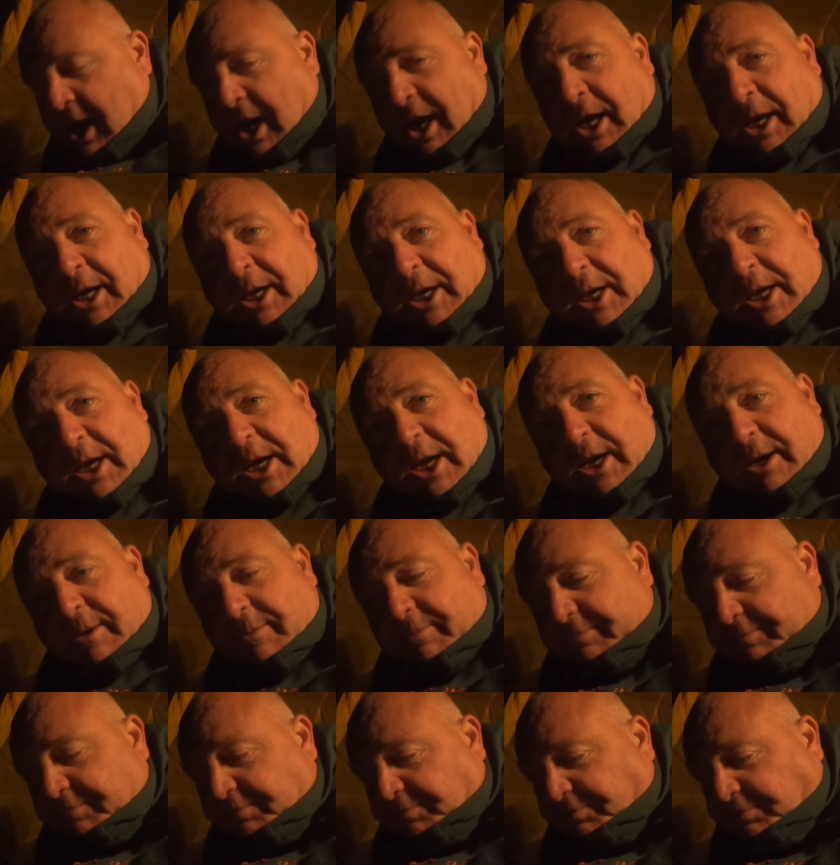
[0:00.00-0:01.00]
and
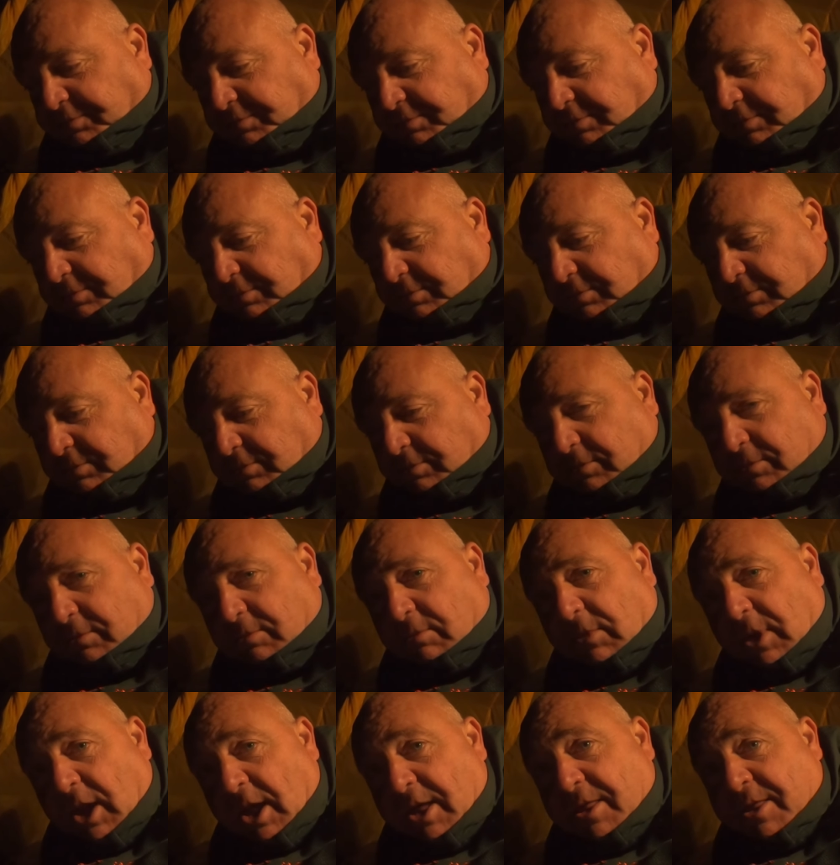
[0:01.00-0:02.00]

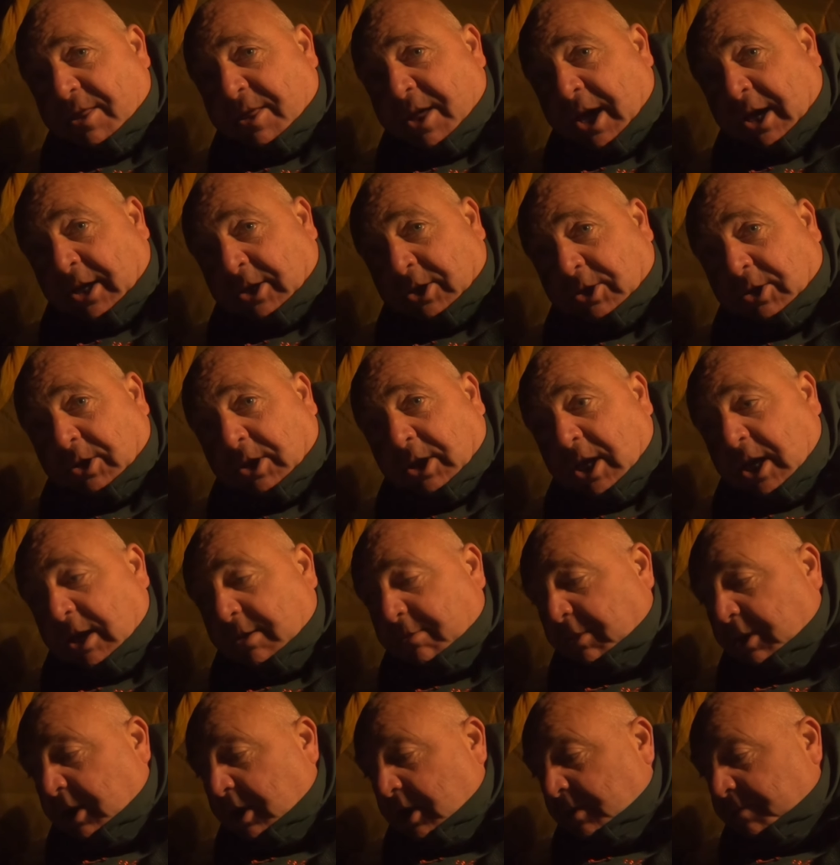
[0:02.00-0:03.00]
that should keep
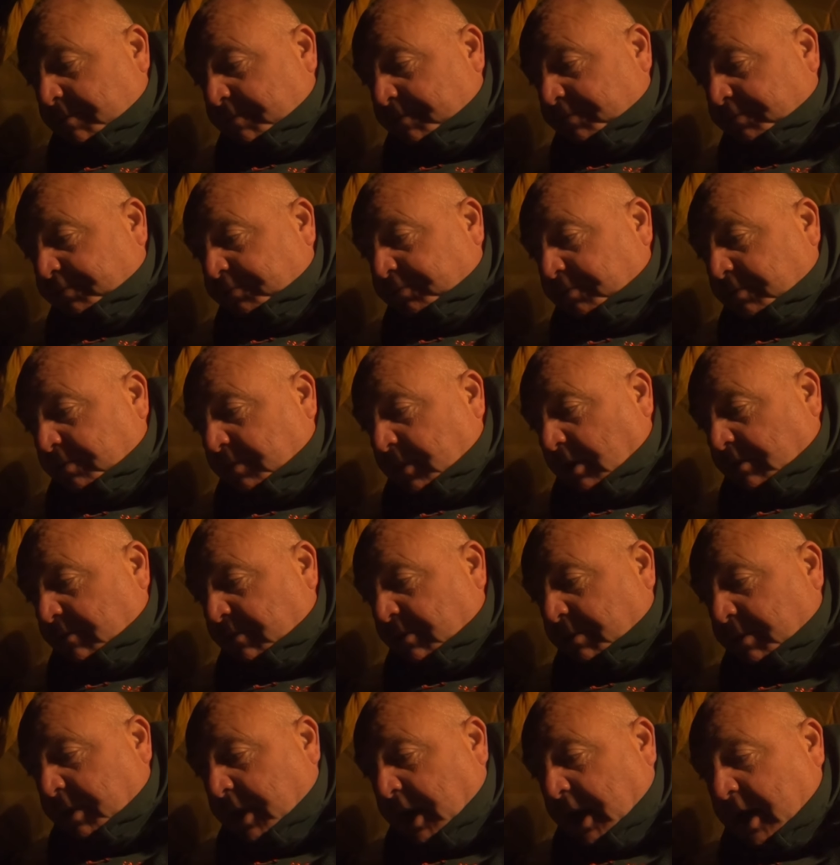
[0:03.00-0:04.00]
you
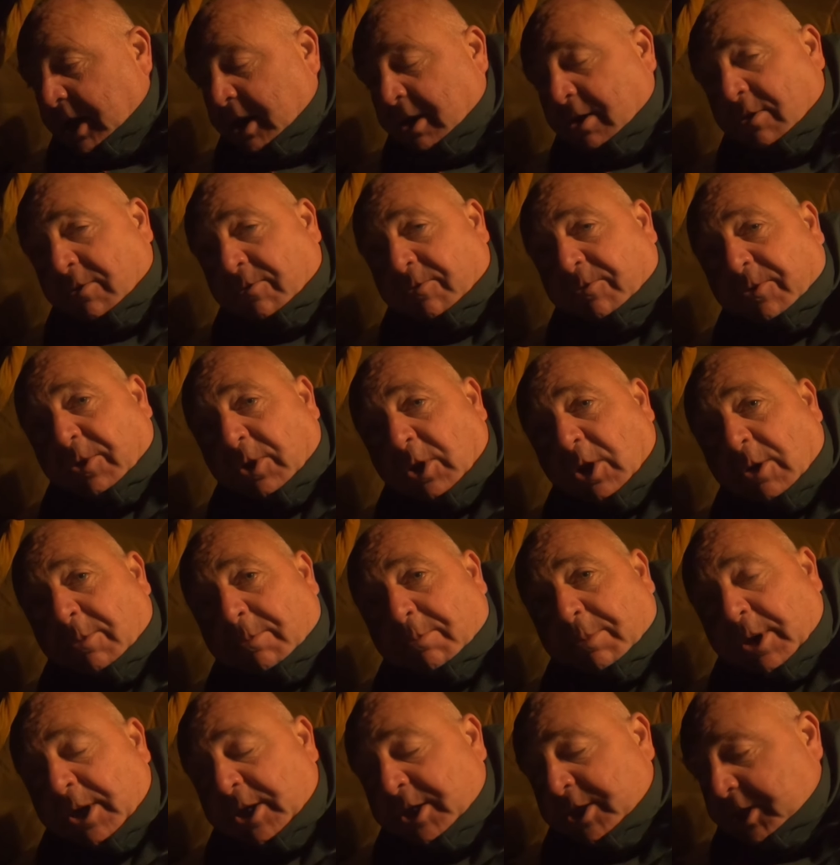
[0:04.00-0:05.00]
from getting a full-on
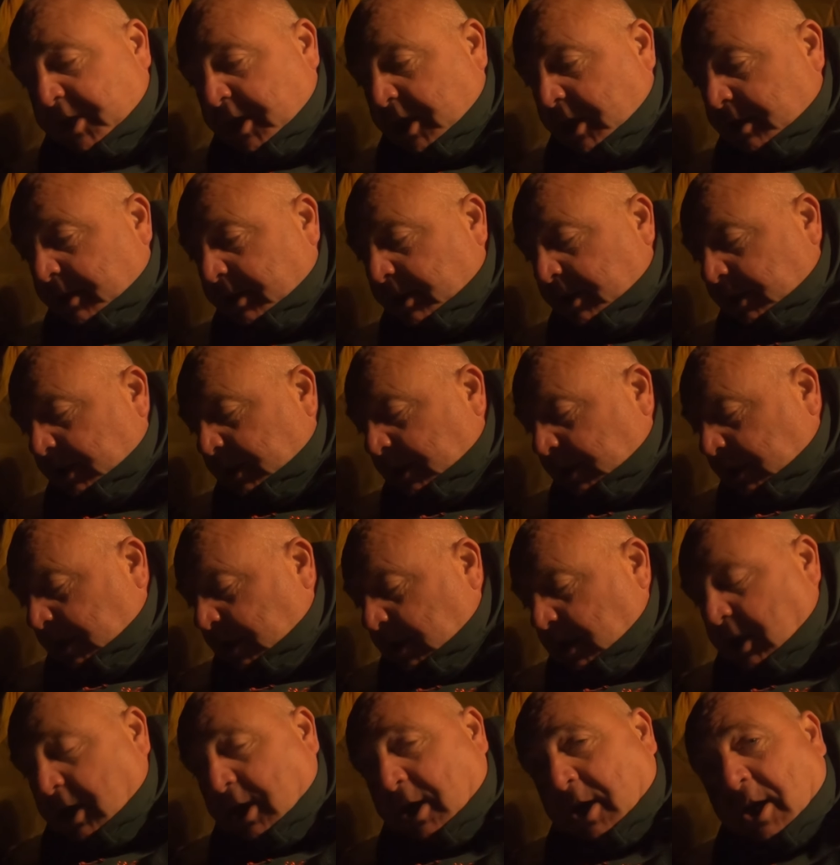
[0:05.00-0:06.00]
blister.
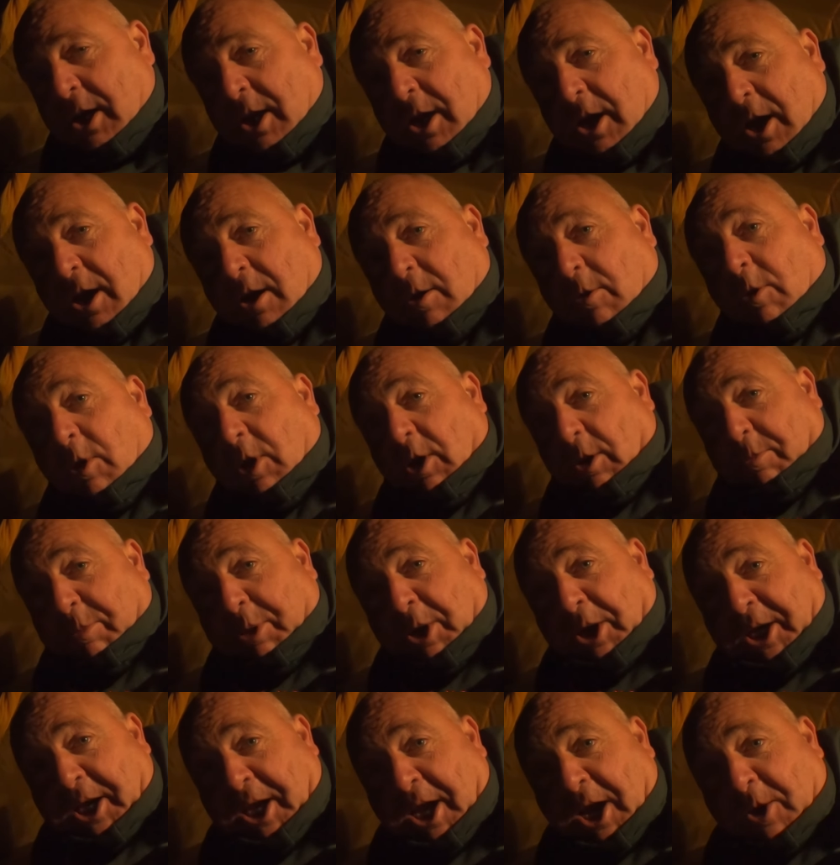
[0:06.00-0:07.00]
Well, I
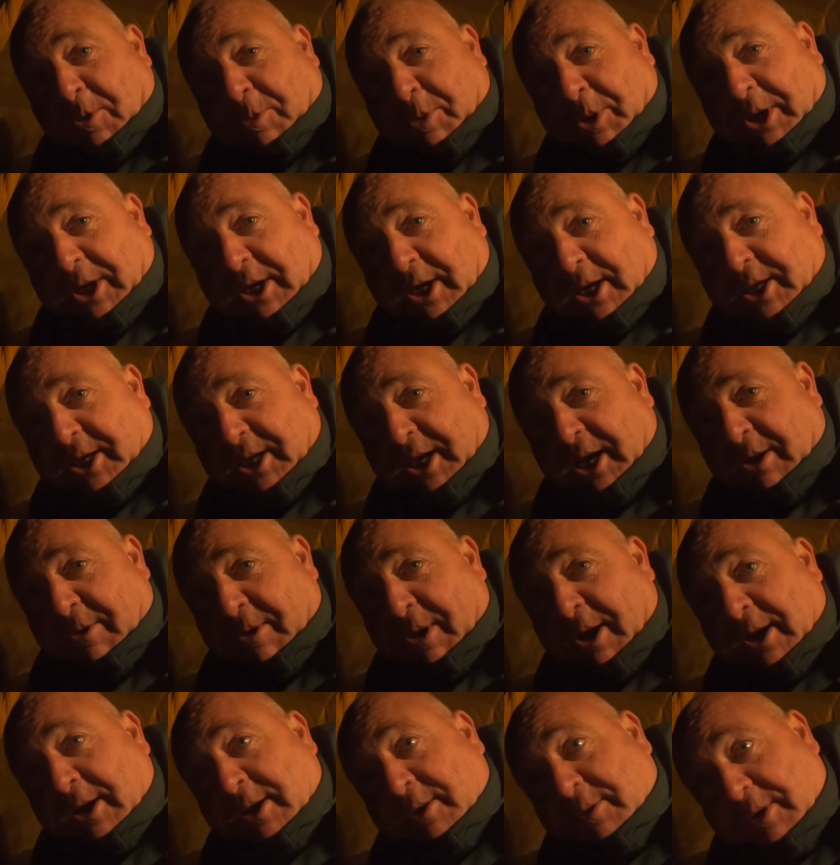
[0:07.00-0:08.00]
bloody hope it does
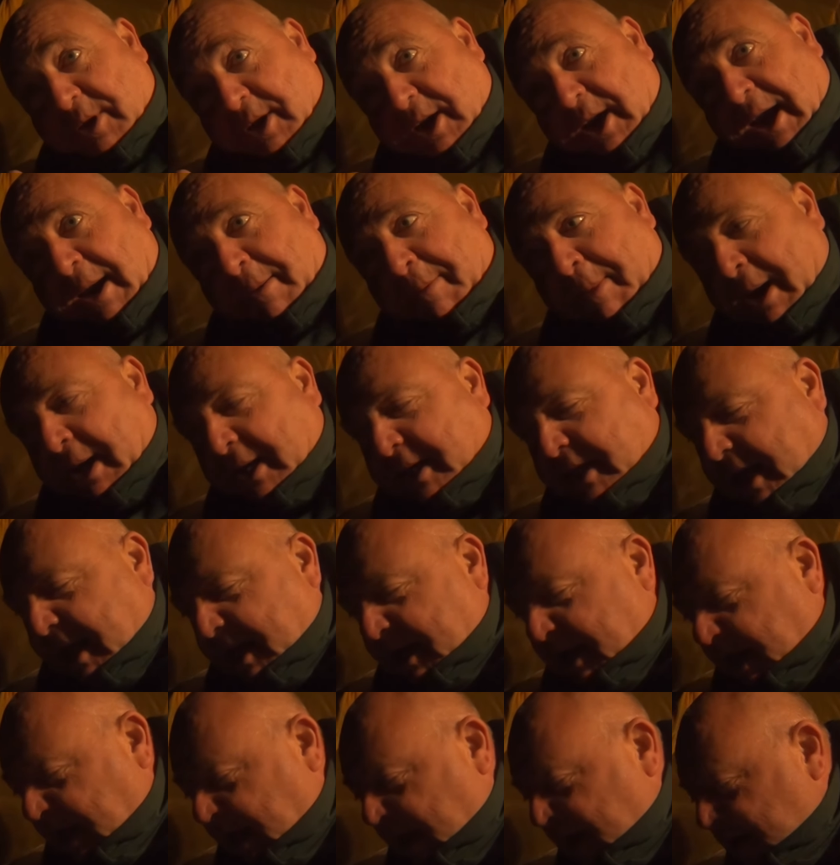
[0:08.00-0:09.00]
anyway, because we've got to get back
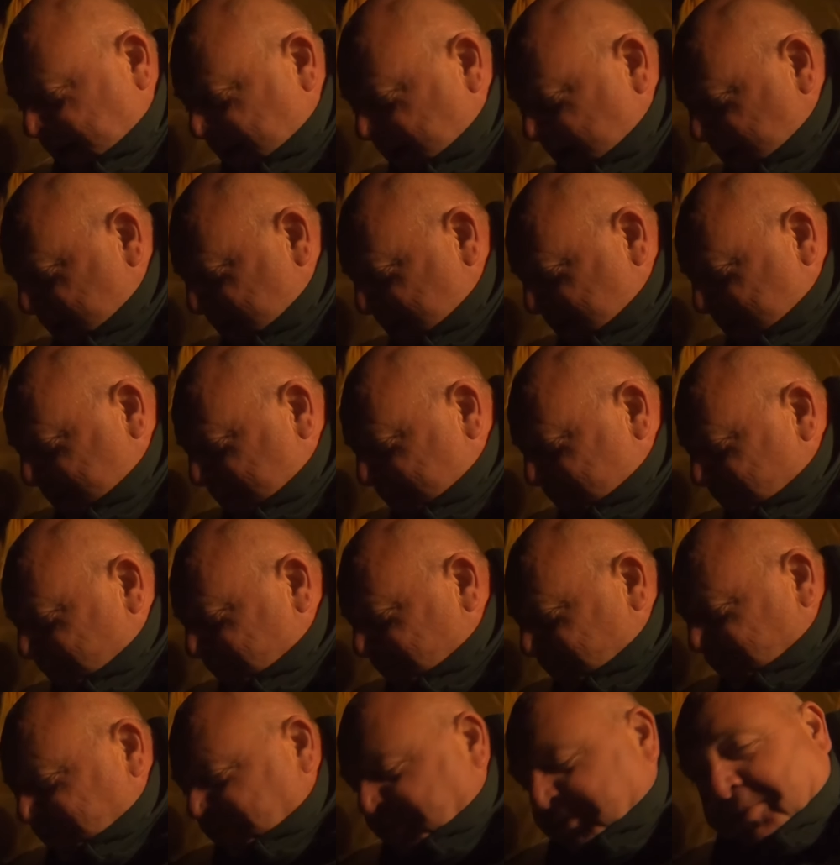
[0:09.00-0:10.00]
down yet.
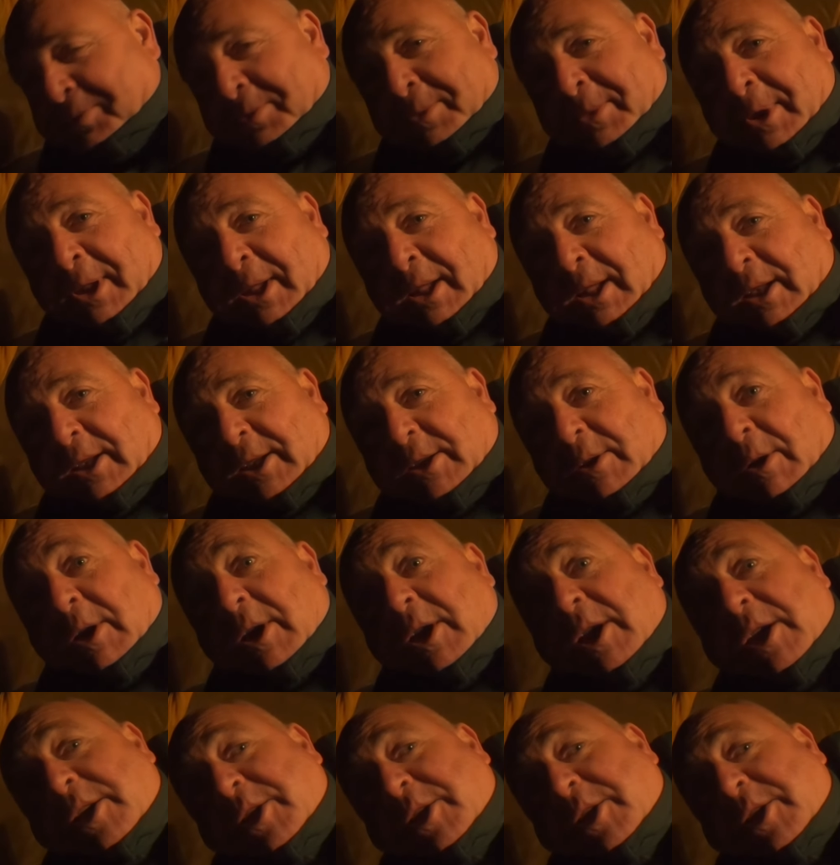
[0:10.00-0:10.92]
So I'm going to